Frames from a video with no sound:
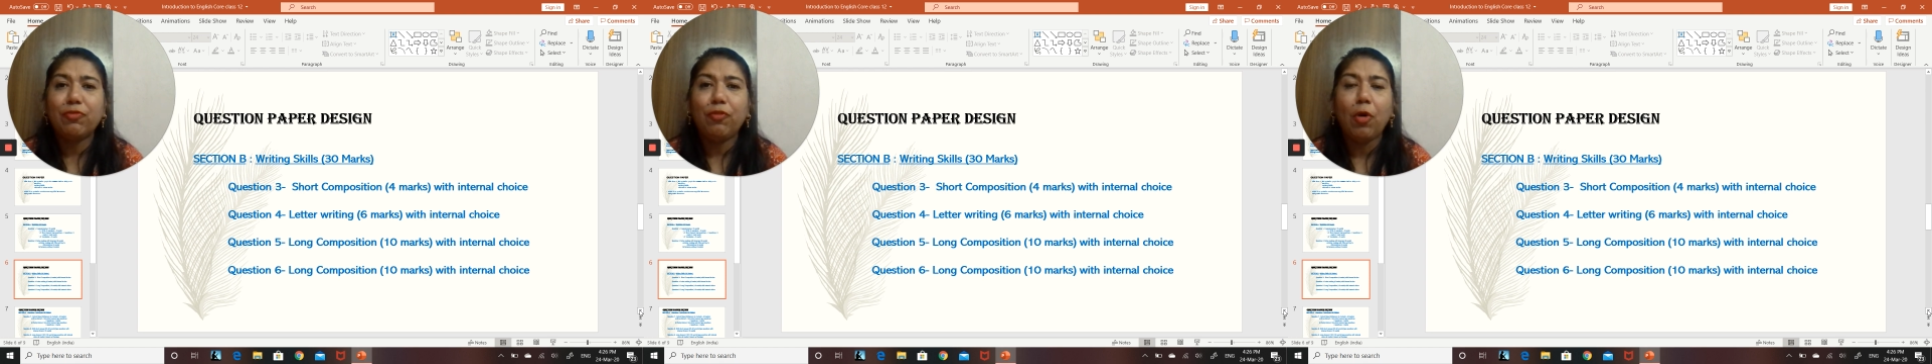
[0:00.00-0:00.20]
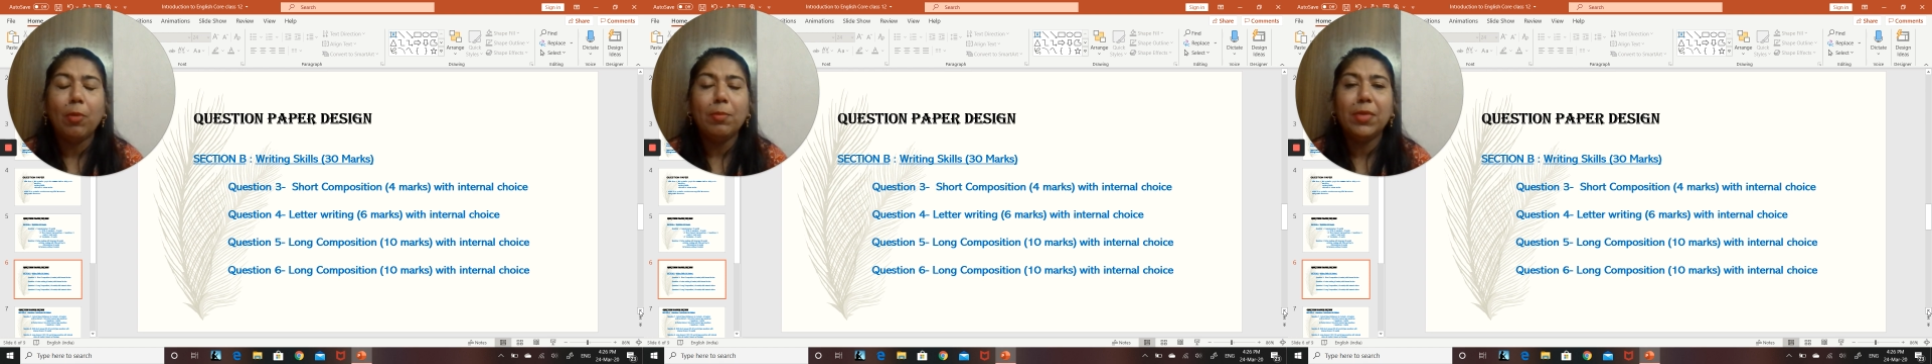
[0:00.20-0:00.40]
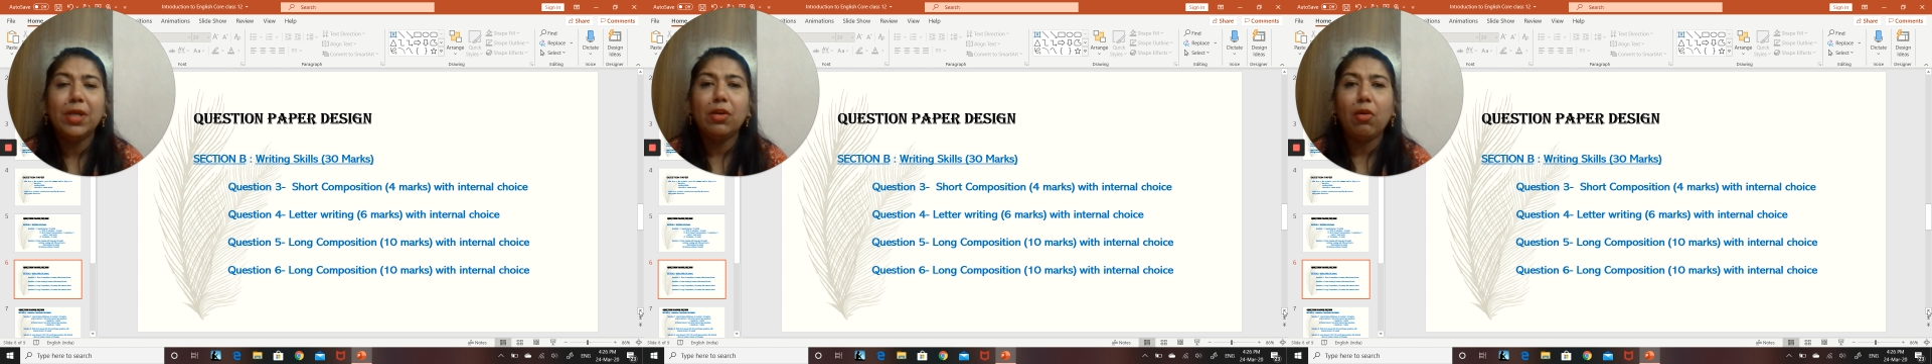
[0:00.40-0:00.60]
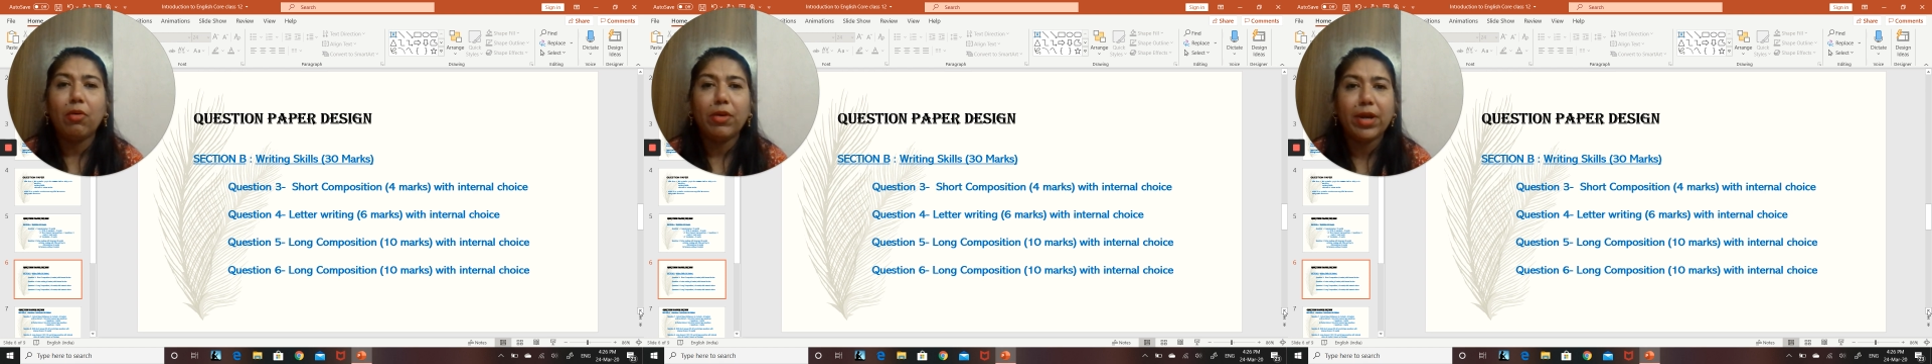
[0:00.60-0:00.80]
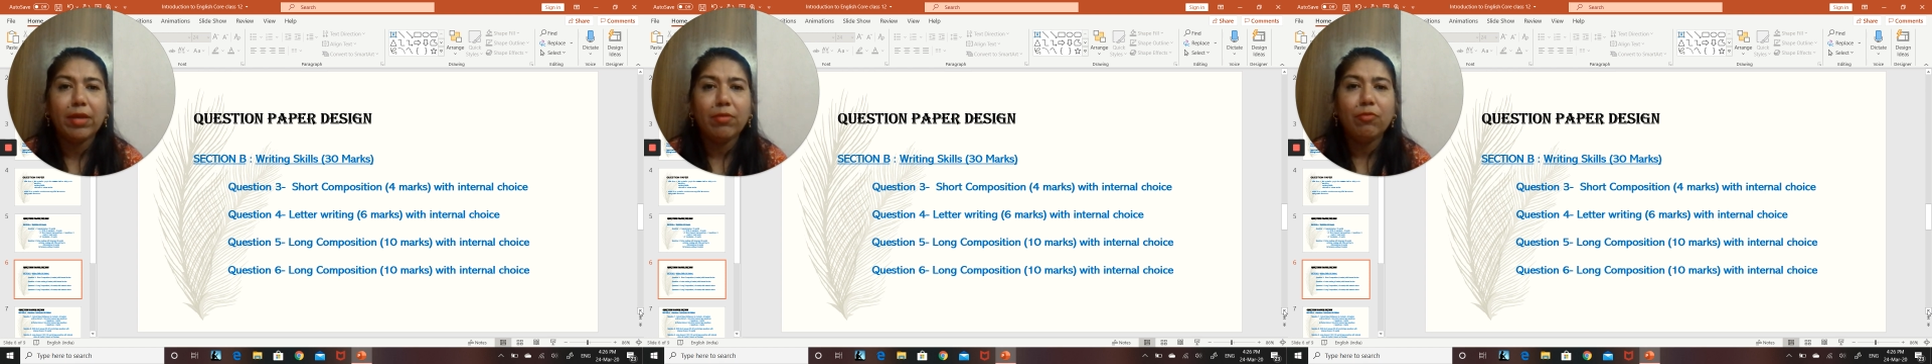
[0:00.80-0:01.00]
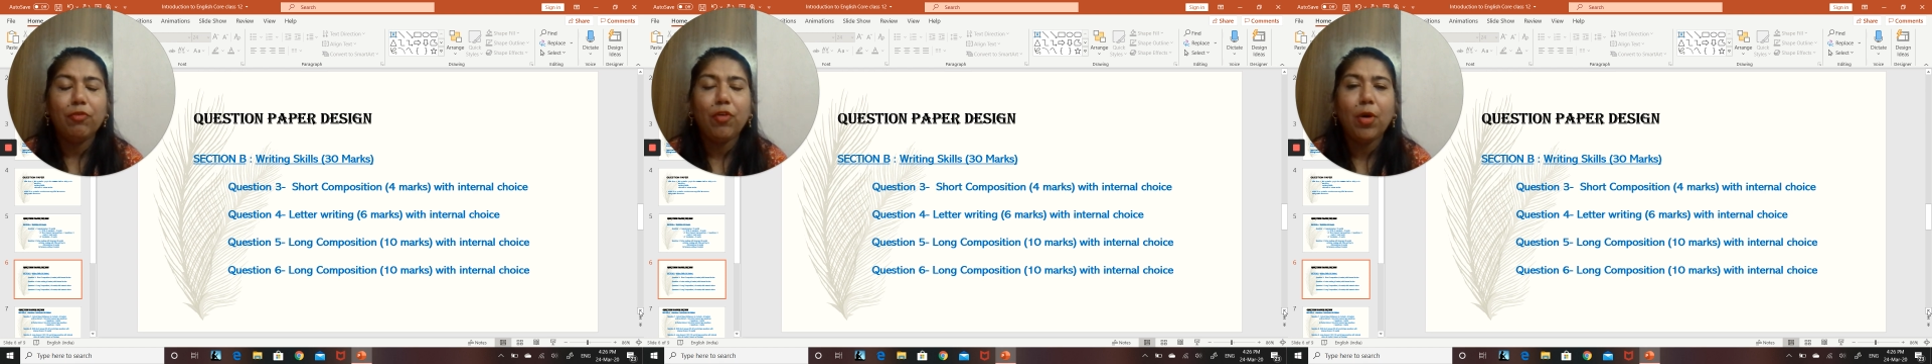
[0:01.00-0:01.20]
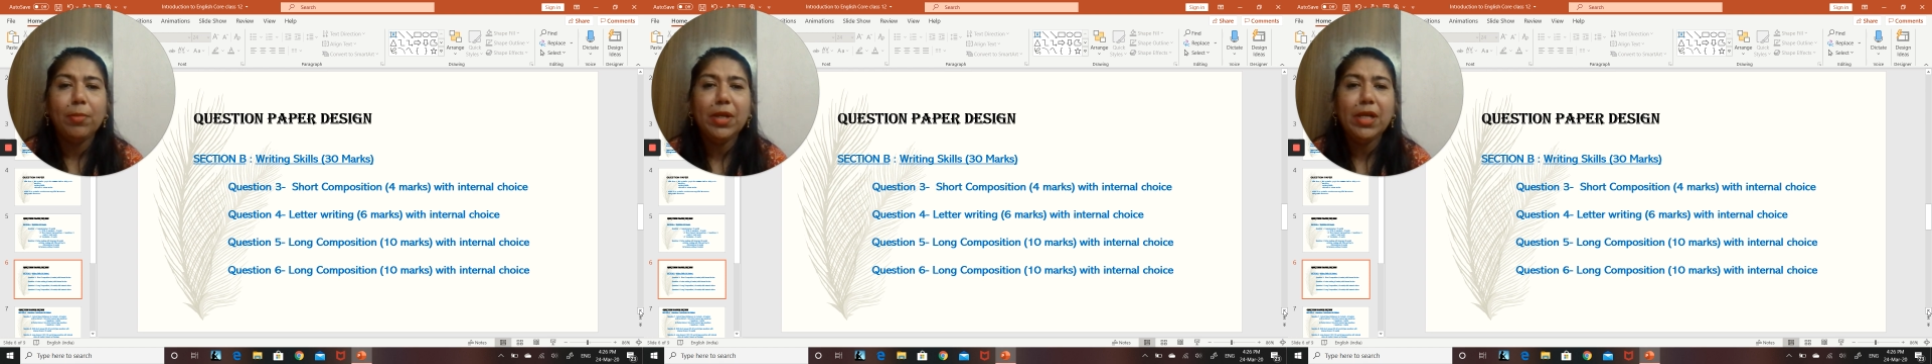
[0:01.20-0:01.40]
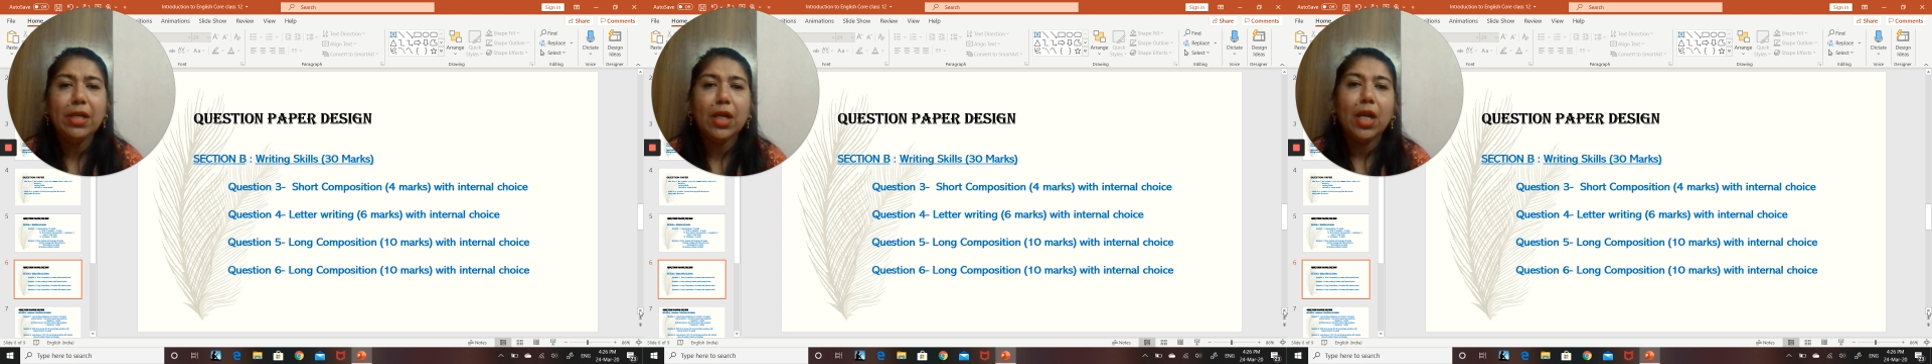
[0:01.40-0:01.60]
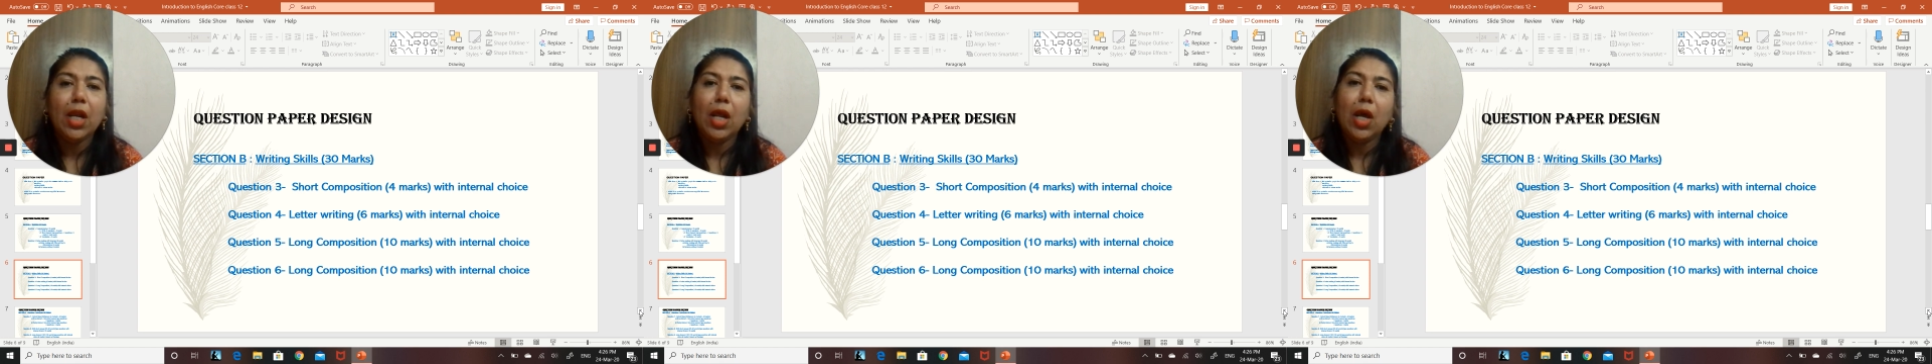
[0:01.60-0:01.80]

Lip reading: formal or informal,